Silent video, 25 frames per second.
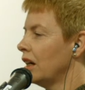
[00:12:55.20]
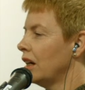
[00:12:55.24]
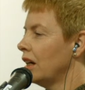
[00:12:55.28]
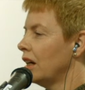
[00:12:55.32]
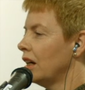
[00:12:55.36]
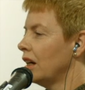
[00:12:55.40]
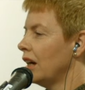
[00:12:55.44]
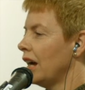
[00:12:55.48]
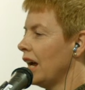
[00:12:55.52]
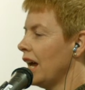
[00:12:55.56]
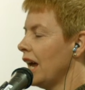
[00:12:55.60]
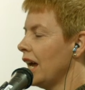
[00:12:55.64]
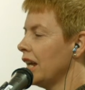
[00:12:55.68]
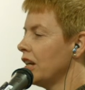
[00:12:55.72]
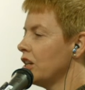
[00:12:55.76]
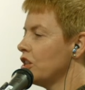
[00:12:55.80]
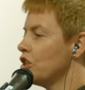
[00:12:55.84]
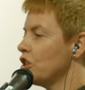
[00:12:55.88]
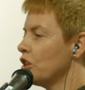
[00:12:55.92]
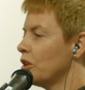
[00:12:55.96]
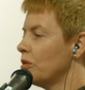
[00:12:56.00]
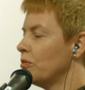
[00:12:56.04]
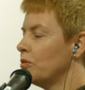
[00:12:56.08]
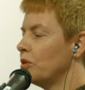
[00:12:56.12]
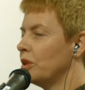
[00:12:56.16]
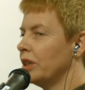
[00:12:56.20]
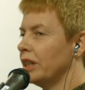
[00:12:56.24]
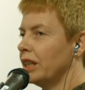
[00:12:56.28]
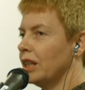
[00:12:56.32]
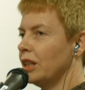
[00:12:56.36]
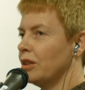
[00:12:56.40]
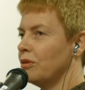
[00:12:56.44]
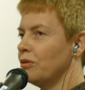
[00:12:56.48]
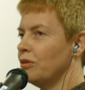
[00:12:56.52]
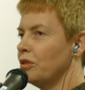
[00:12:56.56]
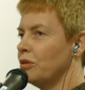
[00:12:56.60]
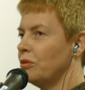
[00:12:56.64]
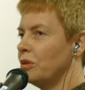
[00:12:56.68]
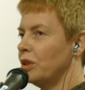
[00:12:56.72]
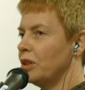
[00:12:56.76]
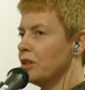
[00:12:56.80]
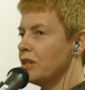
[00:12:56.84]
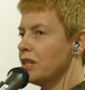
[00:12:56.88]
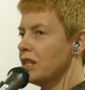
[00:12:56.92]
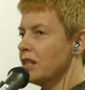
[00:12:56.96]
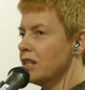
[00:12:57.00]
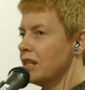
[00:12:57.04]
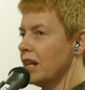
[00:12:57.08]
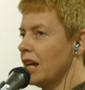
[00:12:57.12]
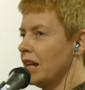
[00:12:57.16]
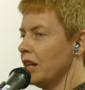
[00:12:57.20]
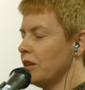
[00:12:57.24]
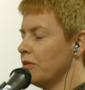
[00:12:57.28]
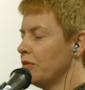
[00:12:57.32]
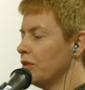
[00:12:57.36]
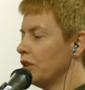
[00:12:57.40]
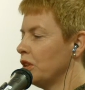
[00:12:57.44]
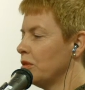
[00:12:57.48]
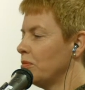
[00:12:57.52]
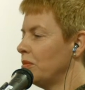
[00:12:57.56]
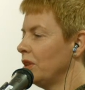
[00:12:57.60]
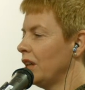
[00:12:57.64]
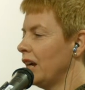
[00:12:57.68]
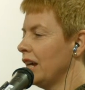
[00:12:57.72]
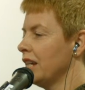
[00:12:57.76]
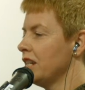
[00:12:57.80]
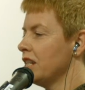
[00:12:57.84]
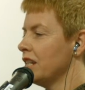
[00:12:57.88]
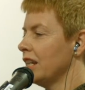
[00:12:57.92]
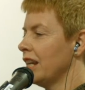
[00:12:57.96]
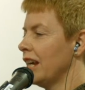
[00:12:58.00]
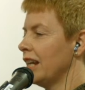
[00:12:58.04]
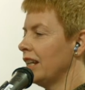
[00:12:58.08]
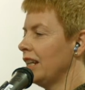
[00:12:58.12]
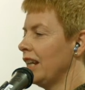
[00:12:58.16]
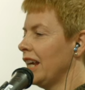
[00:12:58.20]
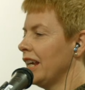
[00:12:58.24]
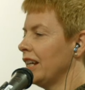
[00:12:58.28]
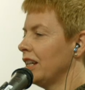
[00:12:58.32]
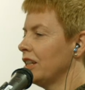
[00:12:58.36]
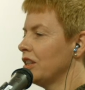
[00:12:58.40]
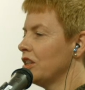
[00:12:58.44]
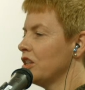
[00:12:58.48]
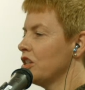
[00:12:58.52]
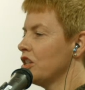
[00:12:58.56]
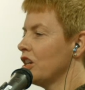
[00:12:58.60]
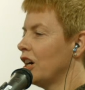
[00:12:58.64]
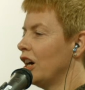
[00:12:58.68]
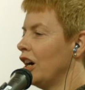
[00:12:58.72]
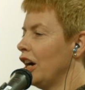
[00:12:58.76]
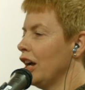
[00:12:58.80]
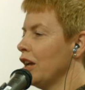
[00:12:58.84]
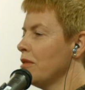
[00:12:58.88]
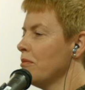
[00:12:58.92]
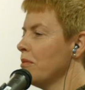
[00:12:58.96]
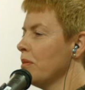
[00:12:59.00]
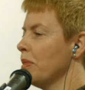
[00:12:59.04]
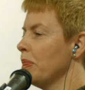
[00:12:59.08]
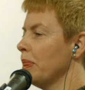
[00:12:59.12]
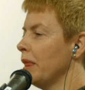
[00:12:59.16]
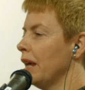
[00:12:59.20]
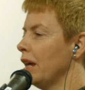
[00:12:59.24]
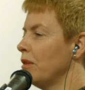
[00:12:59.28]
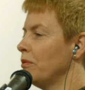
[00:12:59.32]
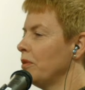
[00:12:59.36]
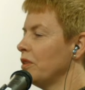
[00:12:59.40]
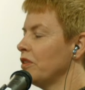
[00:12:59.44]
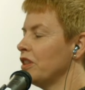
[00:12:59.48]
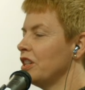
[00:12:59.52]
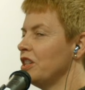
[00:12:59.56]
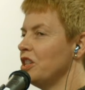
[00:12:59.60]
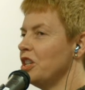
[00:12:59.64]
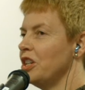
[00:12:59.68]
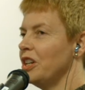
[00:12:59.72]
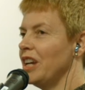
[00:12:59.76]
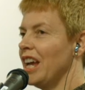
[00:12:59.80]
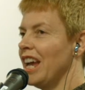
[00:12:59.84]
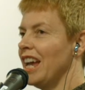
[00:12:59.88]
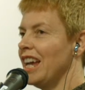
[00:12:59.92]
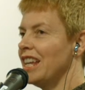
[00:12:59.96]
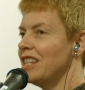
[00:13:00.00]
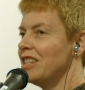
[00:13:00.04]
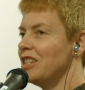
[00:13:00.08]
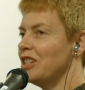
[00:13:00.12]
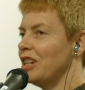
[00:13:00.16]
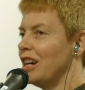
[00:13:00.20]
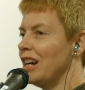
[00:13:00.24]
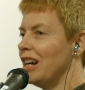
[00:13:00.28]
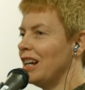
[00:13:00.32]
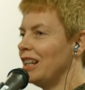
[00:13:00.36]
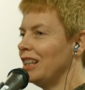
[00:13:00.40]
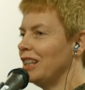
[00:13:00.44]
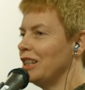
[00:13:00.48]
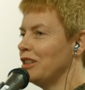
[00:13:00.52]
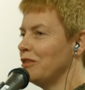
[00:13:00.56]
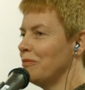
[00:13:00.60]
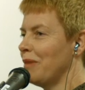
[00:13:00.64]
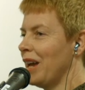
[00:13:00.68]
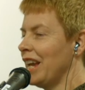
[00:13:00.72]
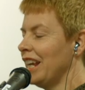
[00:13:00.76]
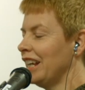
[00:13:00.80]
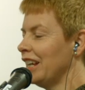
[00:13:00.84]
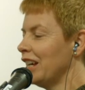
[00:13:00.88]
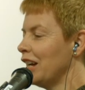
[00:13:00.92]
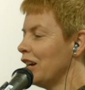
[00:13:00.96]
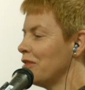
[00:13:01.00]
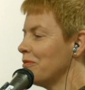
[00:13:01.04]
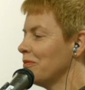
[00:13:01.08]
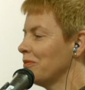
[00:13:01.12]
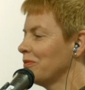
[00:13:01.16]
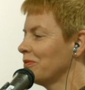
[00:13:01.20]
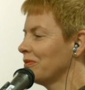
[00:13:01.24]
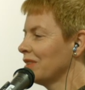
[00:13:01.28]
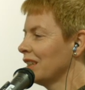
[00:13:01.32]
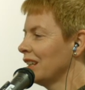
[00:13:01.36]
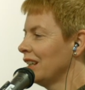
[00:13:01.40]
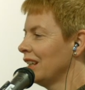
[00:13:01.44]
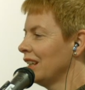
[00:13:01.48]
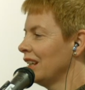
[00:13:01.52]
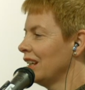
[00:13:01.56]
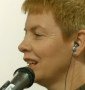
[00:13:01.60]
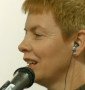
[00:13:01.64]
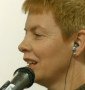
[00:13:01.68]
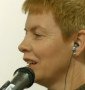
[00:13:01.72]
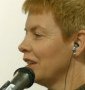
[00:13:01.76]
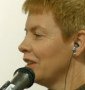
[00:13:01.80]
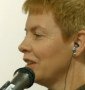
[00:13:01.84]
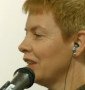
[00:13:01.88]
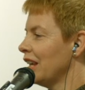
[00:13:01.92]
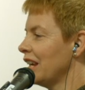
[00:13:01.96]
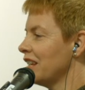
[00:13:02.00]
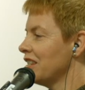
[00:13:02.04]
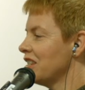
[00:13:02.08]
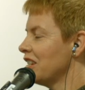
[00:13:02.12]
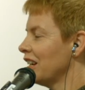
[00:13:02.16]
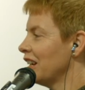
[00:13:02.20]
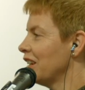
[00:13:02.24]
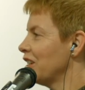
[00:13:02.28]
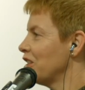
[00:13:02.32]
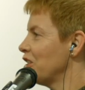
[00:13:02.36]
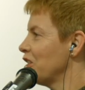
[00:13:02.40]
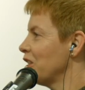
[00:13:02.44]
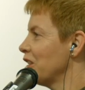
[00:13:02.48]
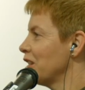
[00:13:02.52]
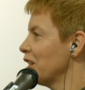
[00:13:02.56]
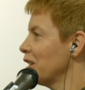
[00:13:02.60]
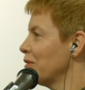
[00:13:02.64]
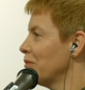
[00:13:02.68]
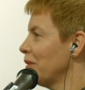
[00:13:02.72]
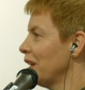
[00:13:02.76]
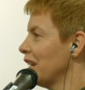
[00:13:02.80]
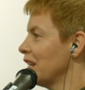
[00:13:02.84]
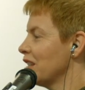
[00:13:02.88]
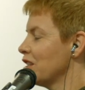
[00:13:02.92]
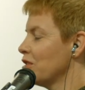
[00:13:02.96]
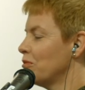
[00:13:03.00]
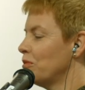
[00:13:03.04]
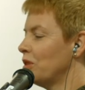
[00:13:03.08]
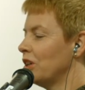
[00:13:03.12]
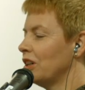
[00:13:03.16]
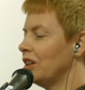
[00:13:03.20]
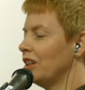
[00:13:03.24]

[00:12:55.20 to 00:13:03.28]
I had a job working for Royal Society for the Blind in Adelaide at the time, and with the new hairstyle and makeup, they started using me as a model